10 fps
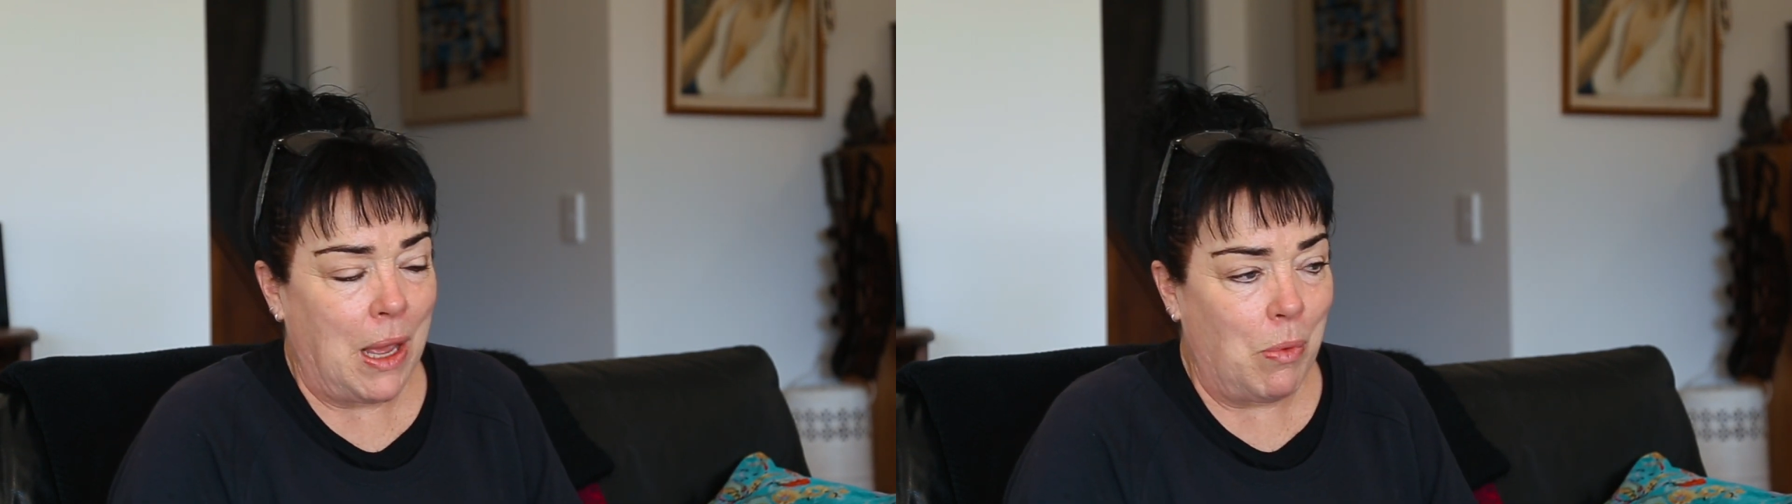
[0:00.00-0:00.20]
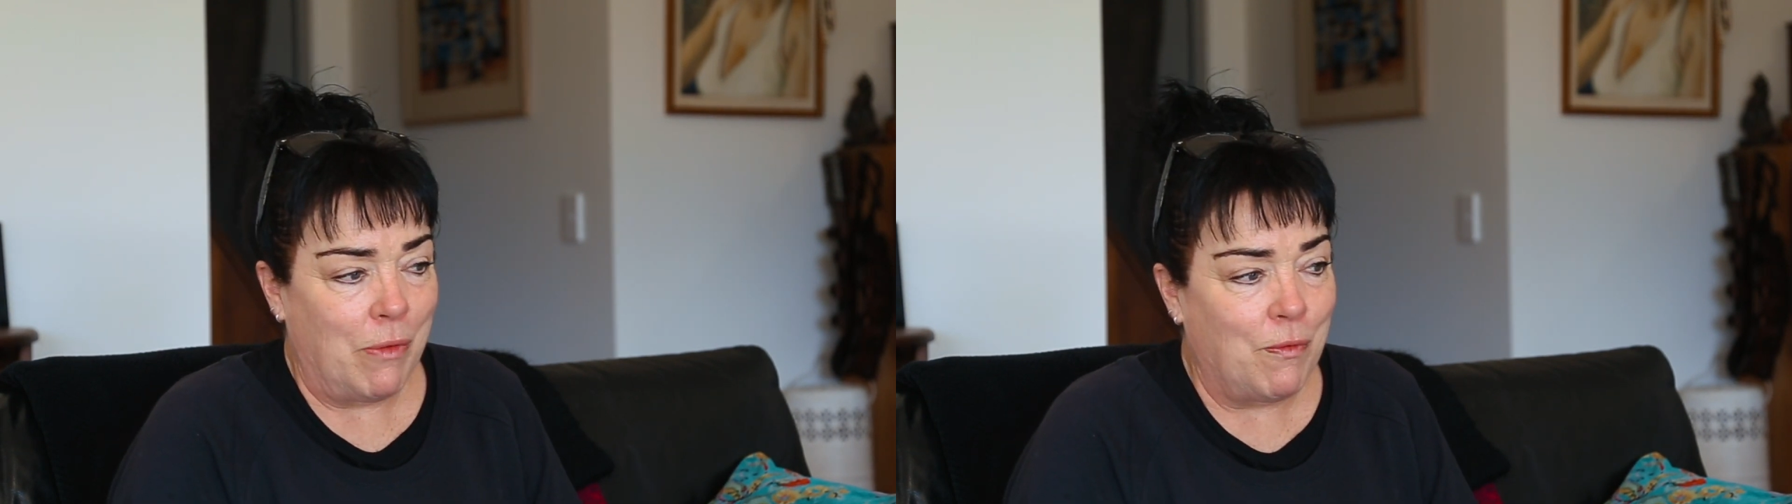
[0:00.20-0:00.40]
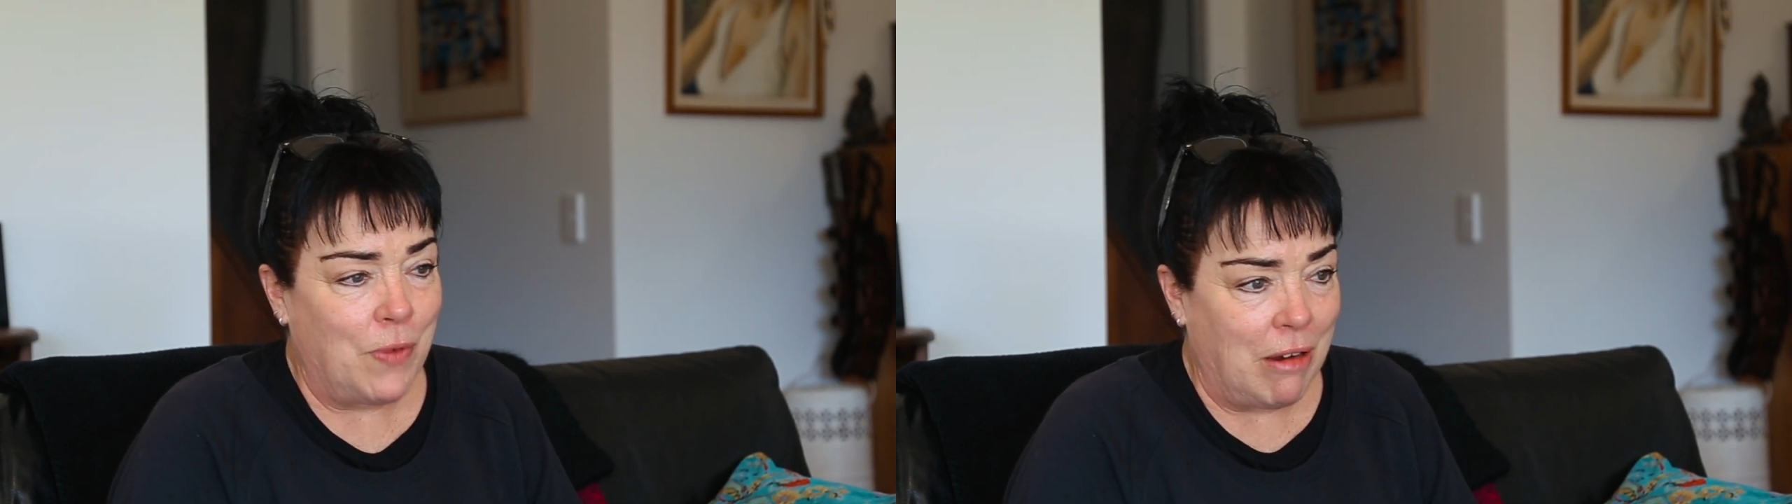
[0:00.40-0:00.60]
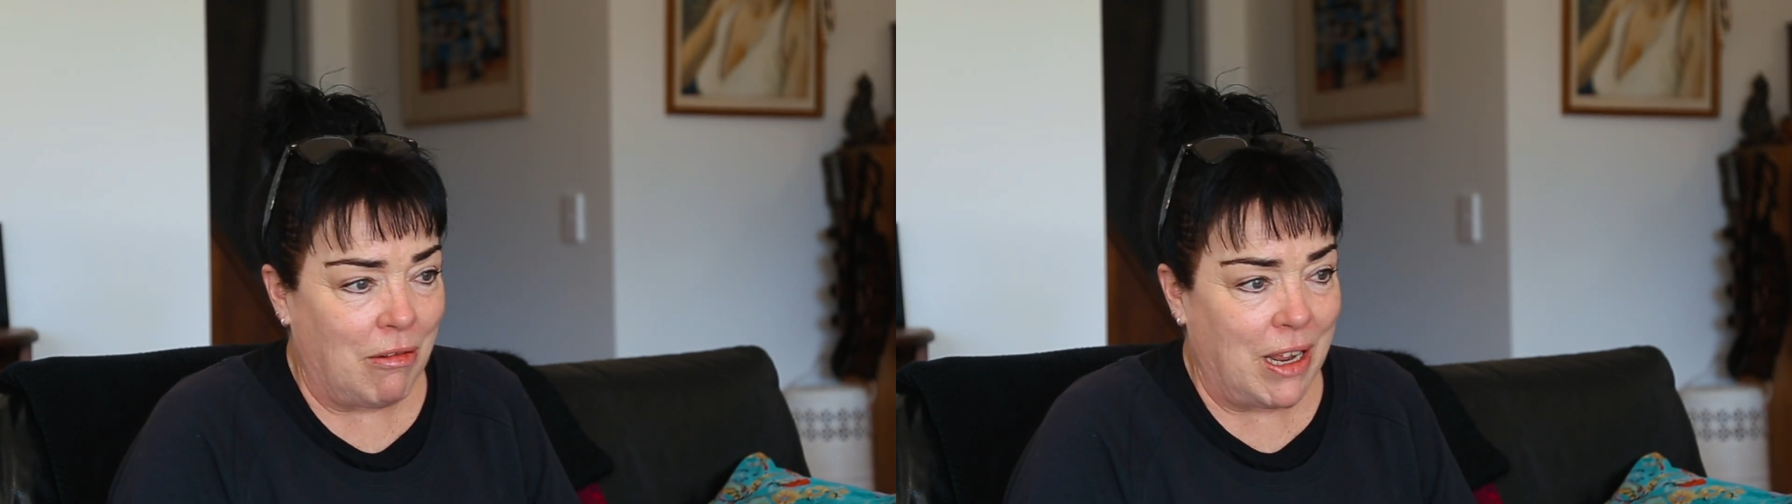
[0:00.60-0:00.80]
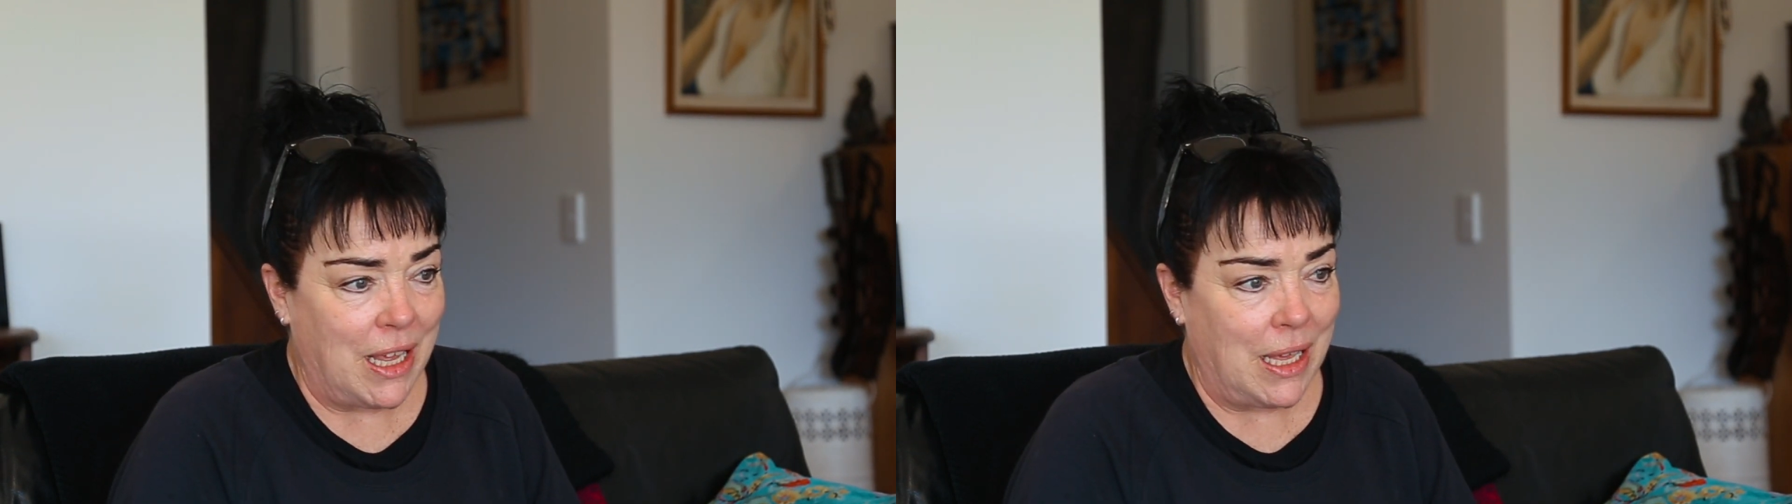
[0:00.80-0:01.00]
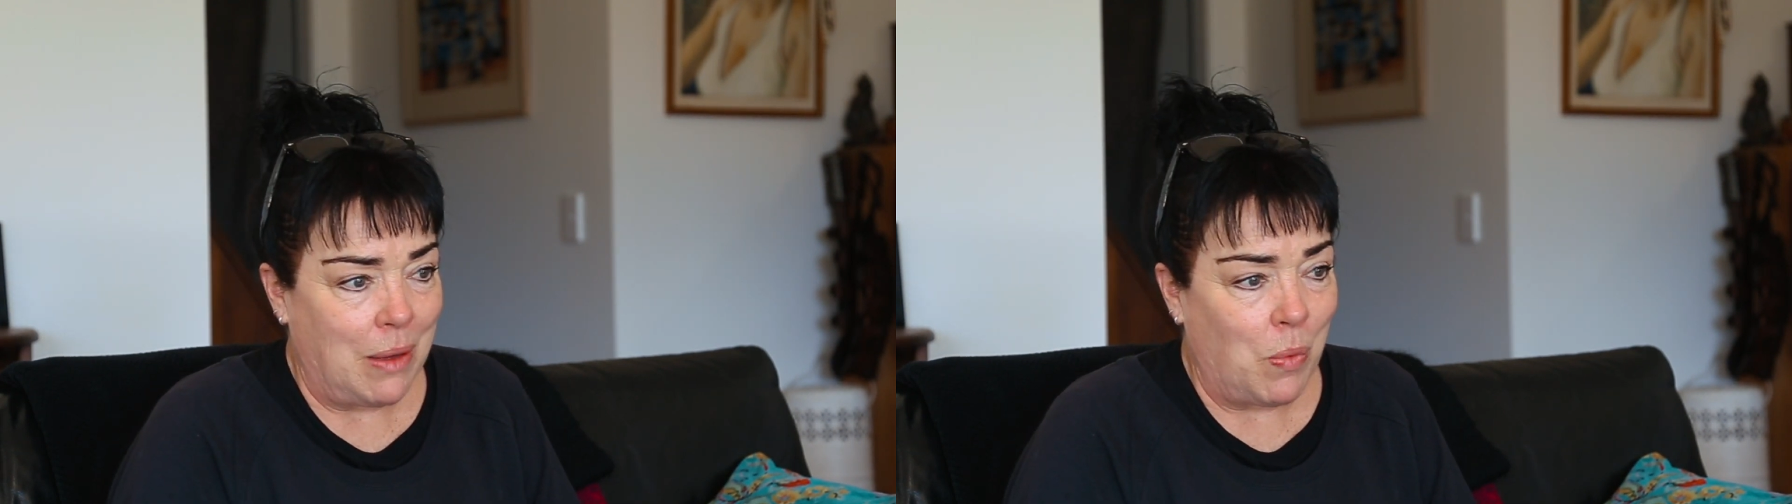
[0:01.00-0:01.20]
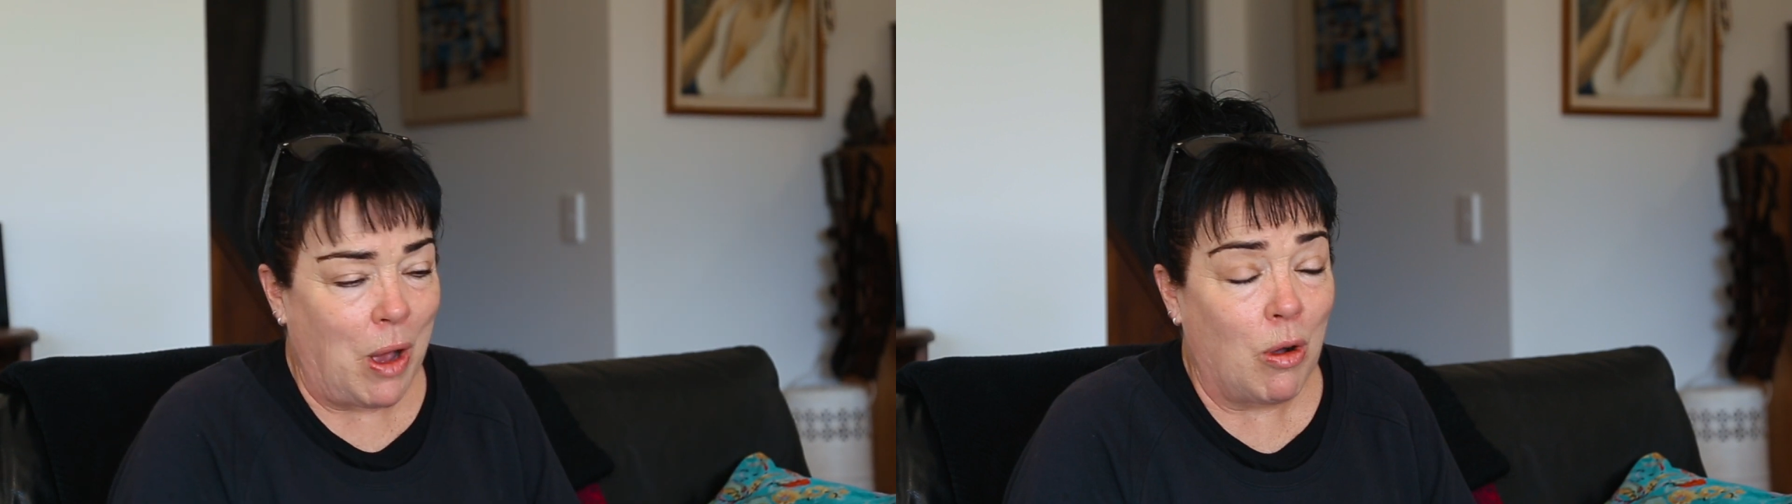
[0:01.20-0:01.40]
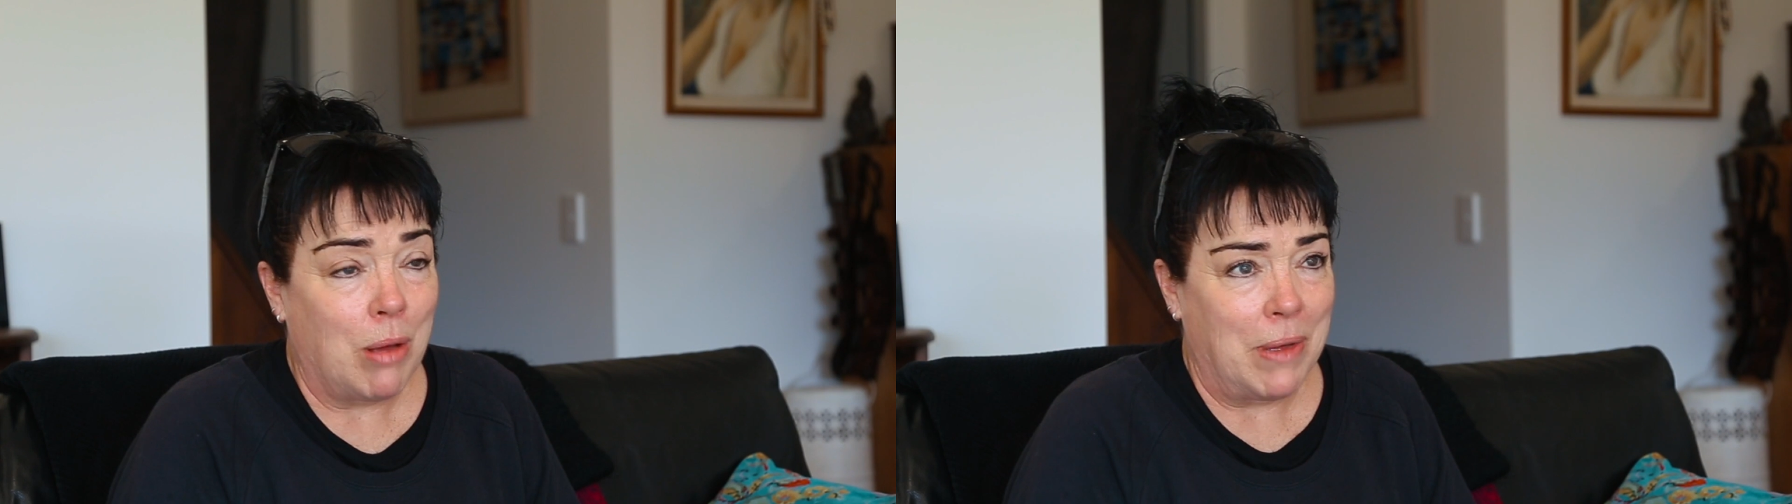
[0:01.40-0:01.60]
They were very
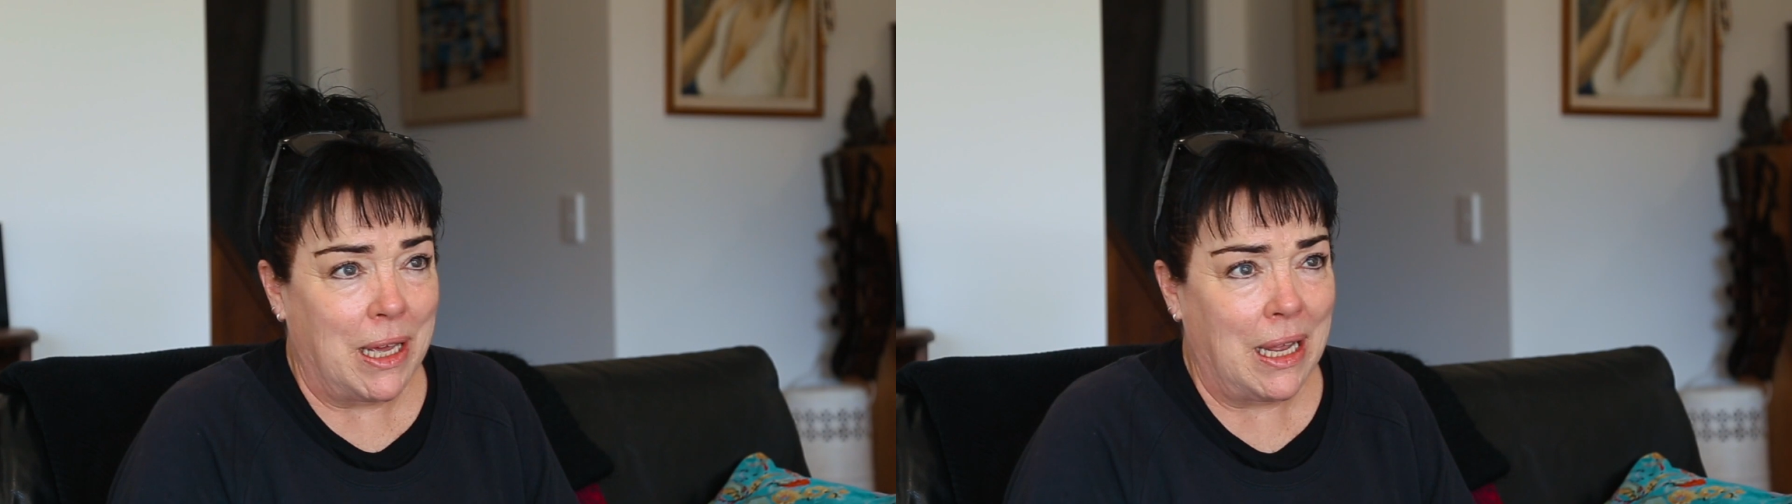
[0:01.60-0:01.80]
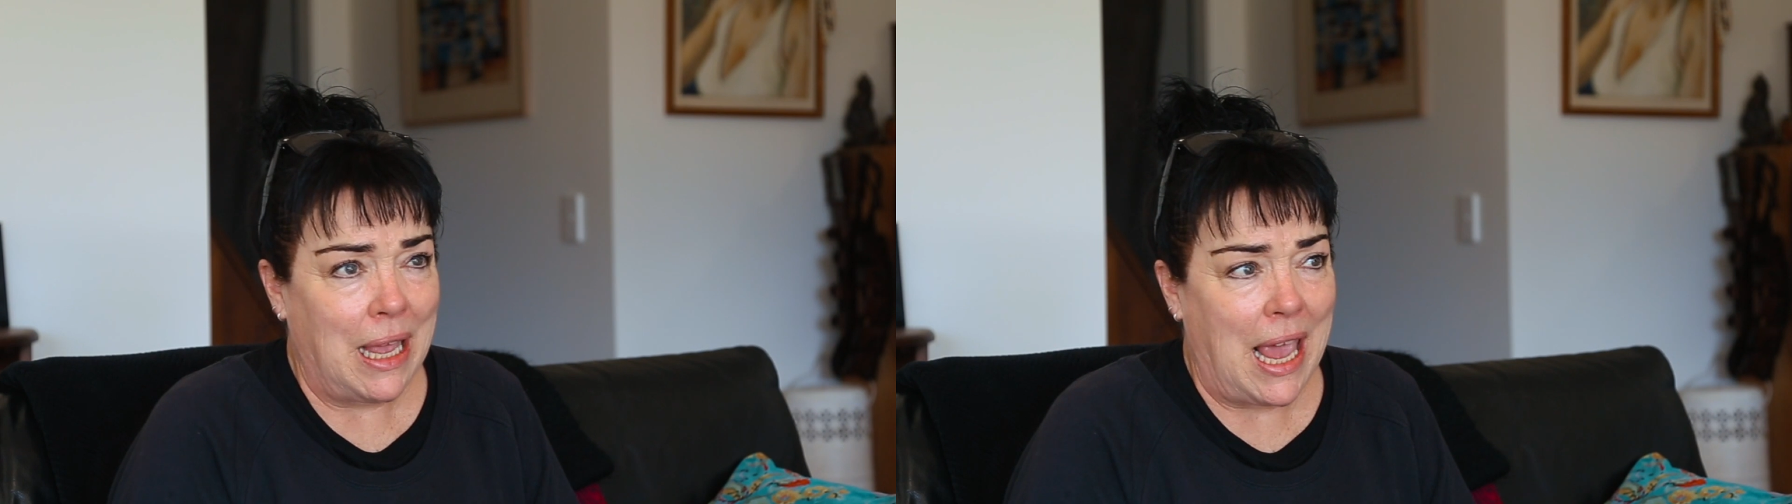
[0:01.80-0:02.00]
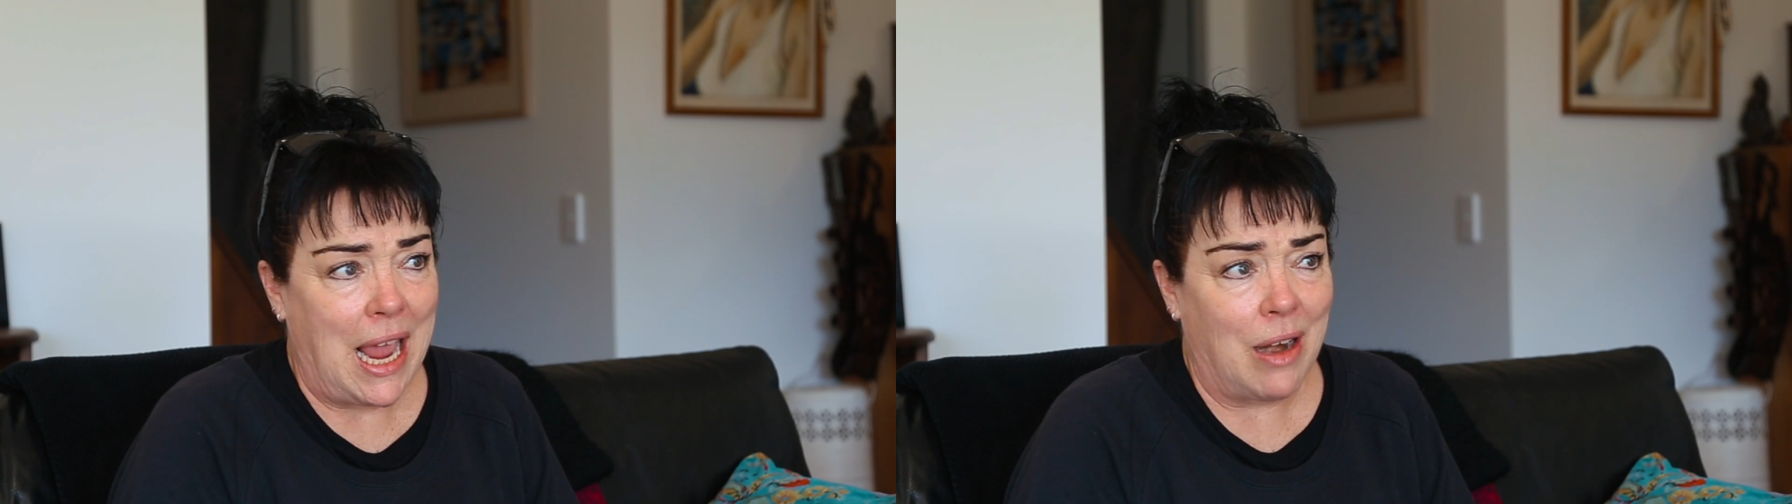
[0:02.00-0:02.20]
welcoming,